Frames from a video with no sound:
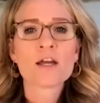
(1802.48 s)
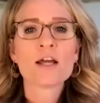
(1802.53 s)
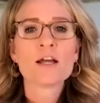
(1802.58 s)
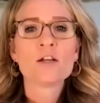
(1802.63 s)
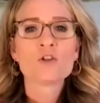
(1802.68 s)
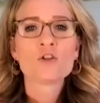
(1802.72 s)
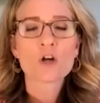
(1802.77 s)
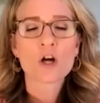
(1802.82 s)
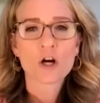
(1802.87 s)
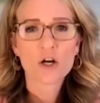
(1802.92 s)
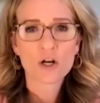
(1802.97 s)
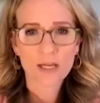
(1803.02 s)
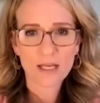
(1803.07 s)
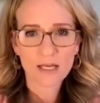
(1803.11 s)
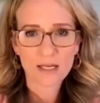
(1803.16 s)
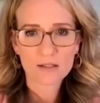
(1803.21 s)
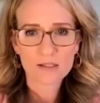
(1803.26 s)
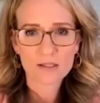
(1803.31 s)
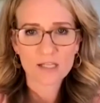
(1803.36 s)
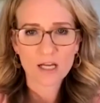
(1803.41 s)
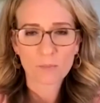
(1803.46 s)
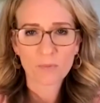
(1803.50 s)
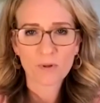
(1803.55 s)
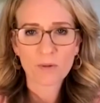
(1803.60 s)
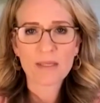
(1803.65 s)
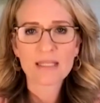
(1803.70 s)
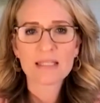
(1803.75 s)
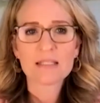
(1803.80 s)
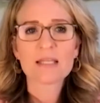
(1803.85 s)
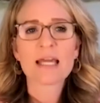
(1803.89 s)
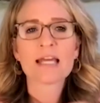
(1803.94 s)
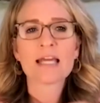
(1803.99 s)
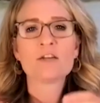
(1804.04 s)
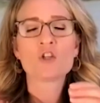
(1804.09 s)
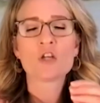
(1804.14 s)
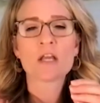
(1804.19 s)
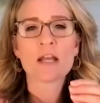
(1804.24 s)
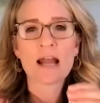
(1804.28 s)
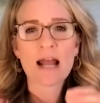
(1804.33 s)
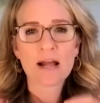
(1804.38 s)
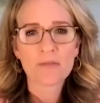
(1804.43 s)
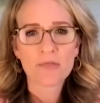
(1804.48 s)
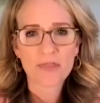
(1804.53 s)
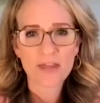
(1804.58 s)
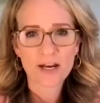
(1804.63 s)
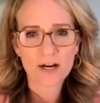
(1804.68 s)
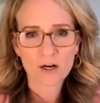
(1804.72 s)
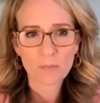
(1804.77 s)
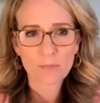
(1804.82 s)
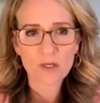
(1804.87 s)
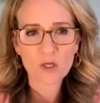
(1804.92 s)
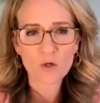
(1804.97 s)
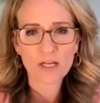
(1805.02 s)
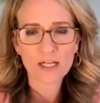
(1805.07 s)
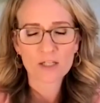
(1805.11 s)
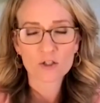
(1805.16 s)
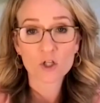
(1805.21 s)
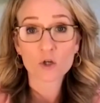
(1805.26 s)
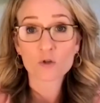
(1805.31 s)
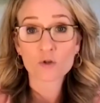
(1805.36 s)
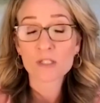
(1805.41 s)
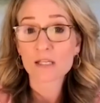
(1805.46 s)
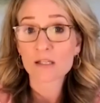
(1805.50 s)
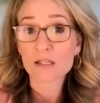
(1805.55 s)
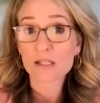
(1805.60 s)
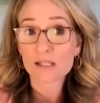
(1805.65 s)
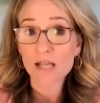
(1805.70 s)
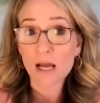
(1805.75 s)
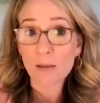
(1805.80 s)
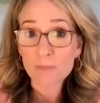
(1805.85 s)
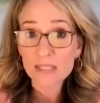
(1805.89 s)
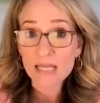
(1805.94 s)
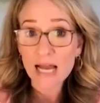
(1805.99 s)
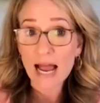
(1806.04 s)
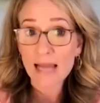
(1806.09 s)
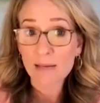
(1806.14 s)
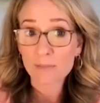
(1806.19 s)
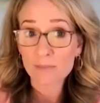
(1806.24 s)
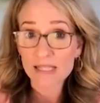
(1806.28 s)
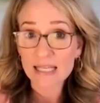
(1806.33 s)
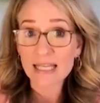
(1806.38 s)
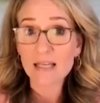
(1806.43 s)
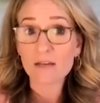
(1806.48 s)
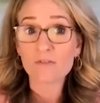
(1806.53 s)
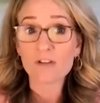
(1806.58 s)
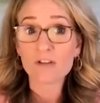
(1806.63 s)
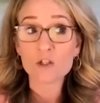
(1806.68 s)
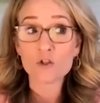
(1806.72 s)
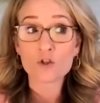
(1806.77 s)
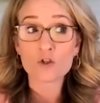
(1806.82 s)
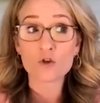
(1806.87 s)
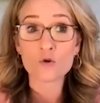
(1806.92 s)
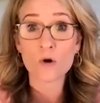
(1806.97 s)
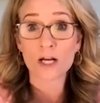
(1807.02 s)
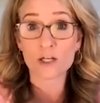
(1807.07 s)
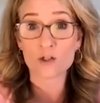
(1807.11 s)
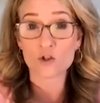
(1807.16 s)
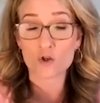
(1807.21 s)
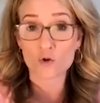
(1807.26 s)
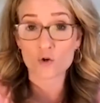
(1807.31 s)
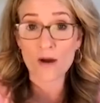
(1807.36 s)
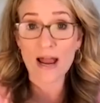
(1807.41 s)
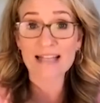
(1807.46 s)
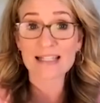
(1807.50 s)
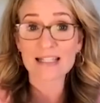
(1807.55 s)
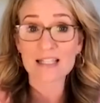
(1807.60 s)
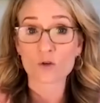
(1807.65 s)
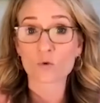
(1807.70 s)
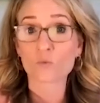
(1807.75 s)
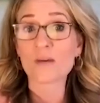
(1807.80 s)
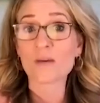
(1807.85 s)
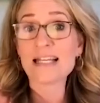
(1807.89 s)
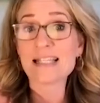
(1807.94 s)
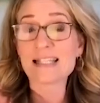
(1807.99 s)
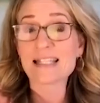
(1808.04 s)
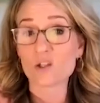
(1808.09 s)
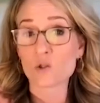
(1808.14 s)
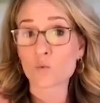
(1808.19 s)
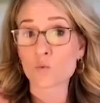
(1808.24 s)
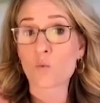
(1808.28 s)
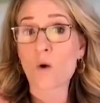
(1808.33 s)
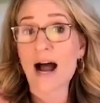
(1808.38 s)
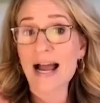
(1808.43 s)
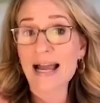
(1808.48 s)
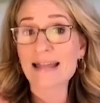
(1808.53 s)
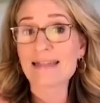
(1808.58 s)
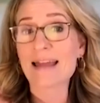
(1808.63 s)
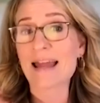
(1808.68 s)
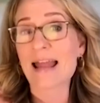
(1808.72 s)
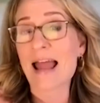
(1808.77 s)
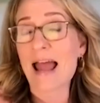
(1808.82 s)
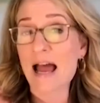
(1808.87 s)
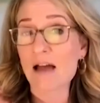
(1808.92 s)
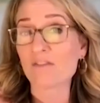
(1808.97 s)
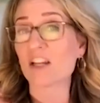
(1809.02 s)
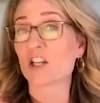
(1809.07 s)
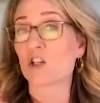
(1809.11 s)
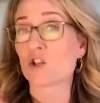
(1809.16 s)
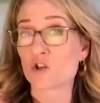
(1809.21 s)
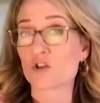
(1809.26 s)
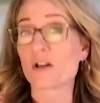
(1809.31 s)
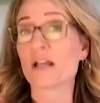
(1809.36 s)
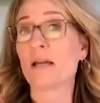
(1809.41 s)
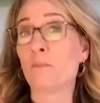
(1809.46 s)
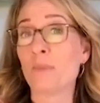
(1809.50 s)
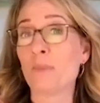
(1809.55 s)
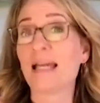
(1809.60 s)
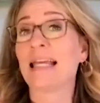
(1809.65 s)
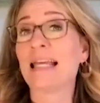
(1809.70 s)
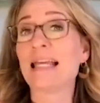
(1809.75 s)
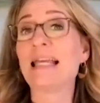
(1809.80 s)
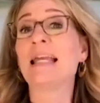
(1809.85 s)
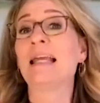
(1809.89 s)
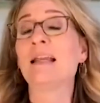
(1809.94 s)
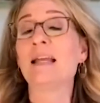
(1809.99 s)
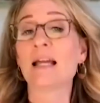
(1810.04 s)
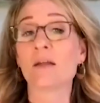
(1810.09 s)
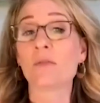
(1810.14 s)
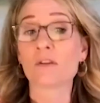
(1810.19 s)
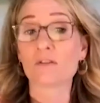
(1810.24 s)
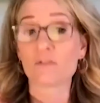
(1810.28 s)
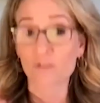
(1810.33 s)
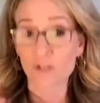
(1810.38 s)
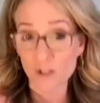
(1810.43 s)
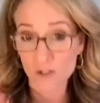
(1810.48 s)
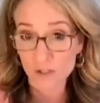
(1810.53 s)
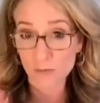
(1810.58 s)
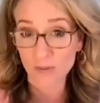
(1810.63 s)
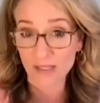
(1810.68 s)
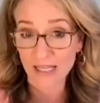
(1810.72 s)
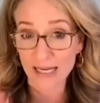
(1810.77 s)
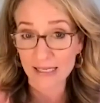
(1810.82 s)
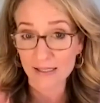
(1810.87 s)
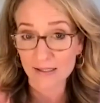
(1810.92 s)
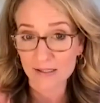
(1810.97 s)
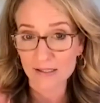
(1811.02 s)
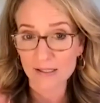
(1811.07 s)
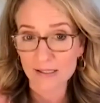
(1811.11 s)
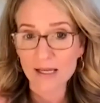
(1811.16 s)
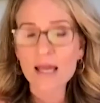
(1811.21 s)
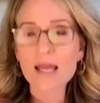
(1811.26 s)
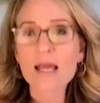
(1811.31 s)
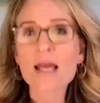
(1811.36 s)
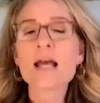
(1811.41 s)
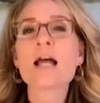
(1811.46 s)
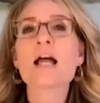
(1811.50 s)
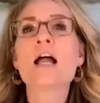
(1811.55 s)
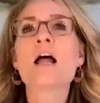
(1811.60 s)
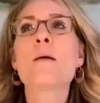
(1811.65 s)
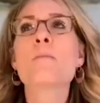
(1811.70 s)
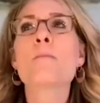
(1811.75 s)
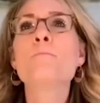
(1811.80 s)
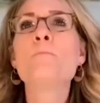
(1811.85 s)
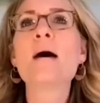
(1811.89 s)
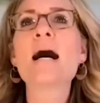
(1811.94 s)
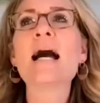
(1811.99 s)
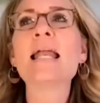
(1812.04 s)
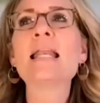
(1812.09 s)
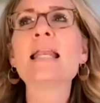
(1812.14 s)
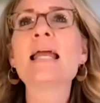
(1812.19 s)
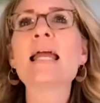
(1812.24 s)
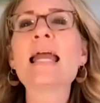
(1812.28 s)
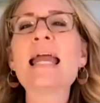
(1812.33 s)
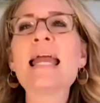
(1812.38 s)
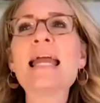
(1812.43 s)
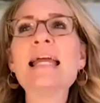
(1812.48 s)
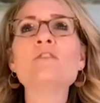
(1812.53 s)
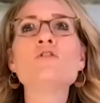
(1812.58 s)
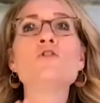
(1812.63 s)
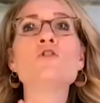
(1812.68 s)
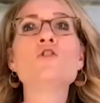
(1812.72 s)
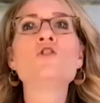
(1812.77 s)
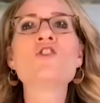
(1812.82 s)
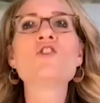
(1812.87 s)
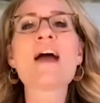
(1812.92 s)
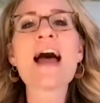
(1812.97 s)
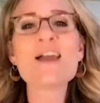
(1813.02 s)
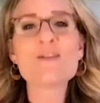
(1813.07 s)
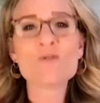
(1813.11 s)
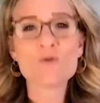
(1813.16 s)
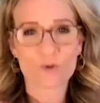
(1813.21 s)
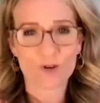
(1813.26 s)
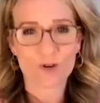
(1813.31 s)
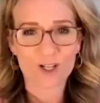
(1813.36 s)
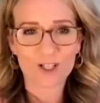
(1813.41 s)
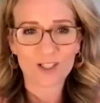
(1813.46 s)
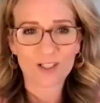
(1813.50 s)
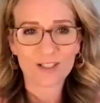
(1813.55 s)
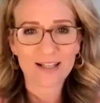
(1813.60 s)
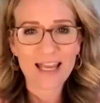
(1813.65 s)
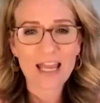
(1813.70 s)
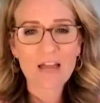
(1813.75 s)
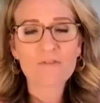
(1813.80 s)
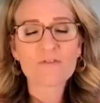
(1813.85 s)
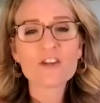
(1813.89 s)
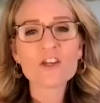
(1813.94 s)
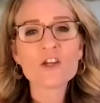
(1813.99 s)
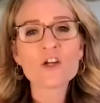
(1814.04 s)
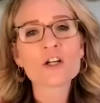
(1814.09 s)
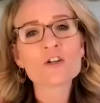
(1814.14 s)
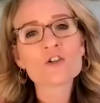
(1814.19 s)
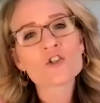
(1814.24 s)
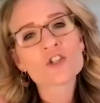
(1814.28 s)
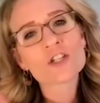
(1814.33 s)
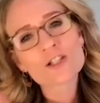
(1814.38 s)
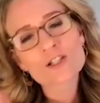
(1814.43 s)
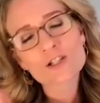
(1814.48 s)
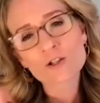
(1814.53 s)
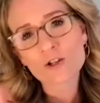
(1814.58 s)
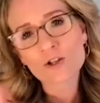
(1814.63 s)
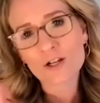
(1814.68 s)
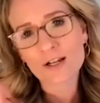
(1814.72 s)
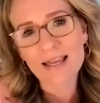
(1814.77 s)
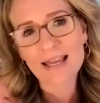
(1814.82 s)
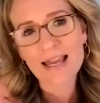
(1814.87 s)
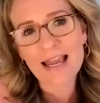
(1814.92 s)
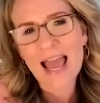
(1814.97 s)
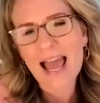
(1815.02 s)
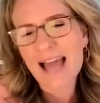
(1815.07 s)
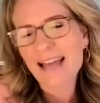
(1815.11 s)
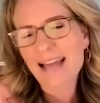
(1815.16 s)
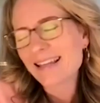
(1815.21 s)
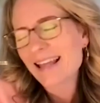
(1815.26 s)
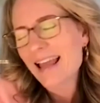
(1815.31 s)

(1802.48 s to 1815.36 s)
targeted supplementation at therapeutic doses, sometimes even to address the reasons why they have extreme picky eating in the first place. But in general, if you're just looking at,